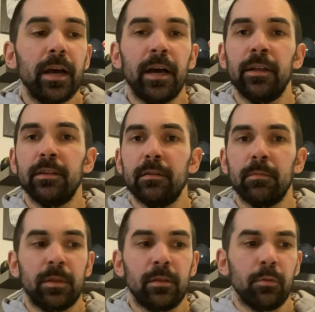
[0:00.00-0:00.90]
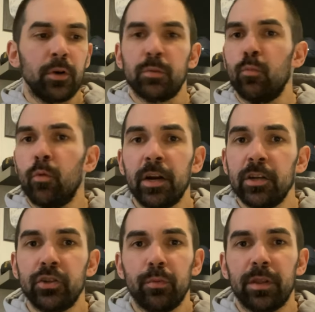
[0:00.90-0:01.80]
And there wasn't one
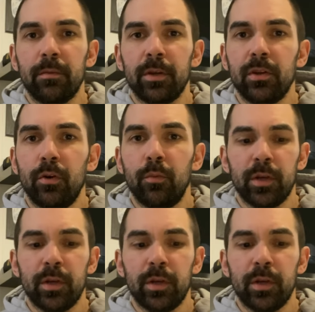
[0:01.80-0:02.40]
issue with them at all.